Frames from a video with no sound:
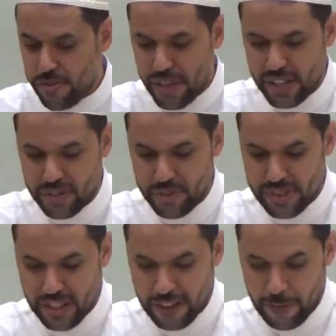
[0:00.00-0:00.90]
subhanahu
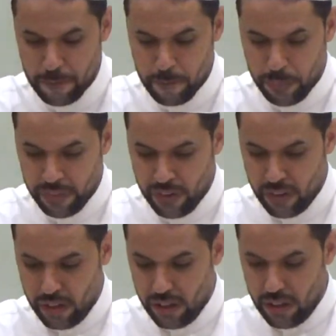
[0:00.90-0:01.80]
wa
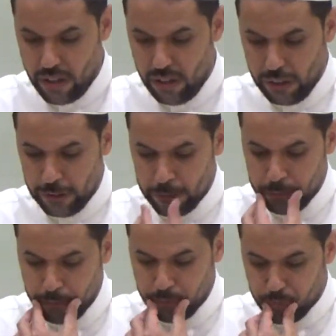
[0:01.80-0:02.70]

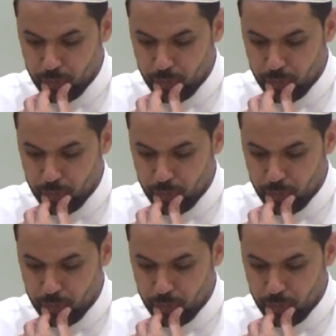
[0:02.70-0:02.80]
ta'ala.